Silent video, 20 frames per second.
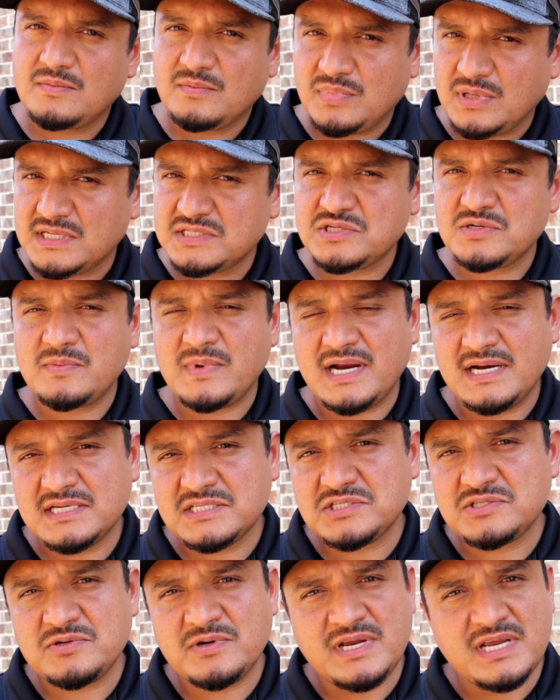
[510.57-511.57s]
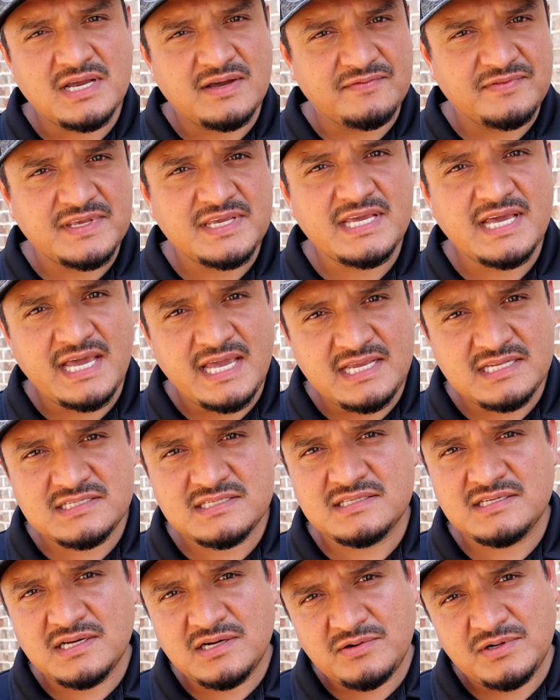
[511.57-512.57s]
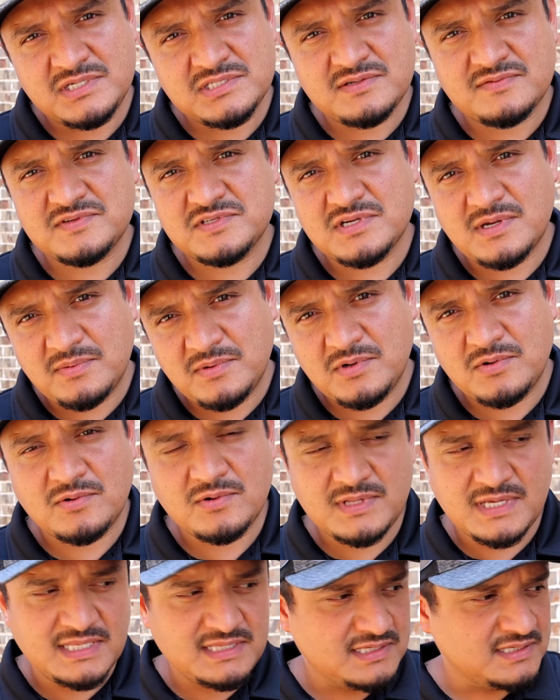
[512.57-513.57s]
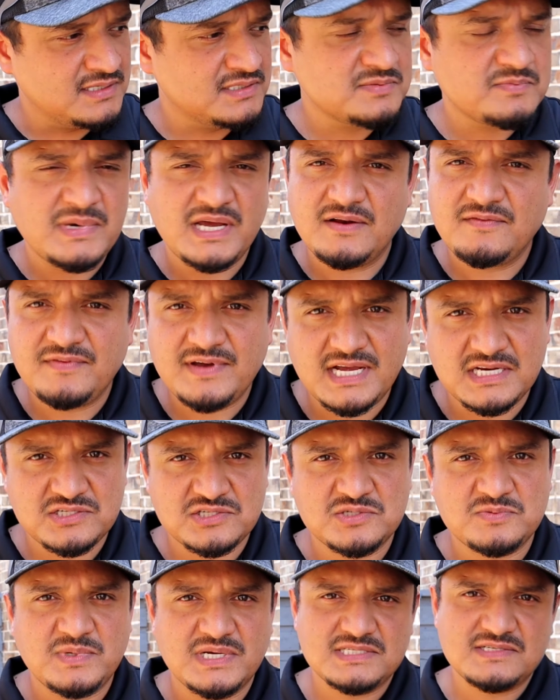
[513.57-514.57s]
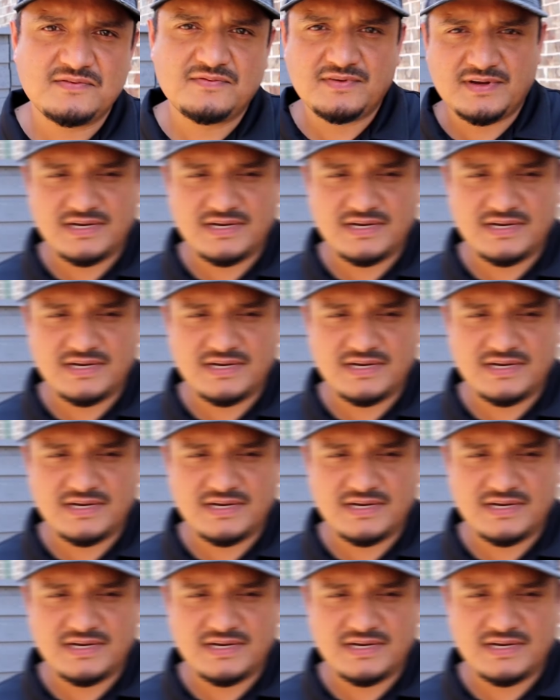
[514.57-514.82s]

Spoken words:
plus or minus 3 of the 8 degrees of subcool that the manufacturer specifies.